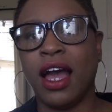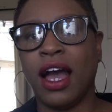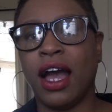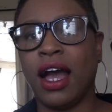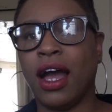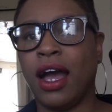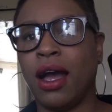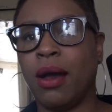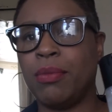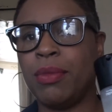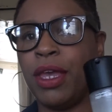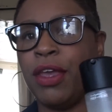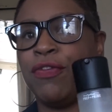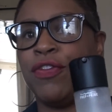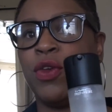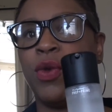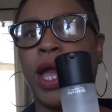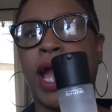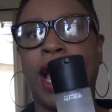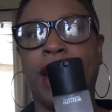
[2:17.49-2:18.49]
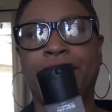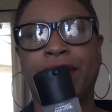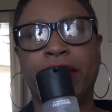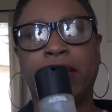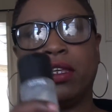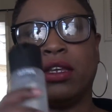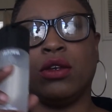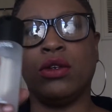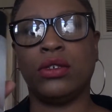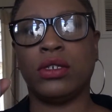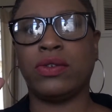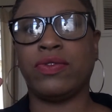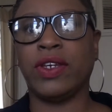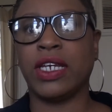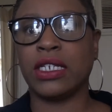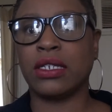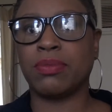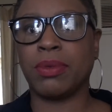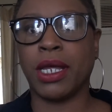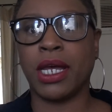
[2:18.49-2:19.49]
Um, if you haven't used
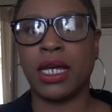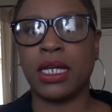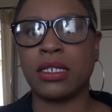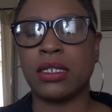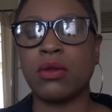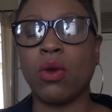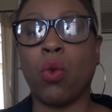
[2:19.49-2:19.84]
Fix Plus,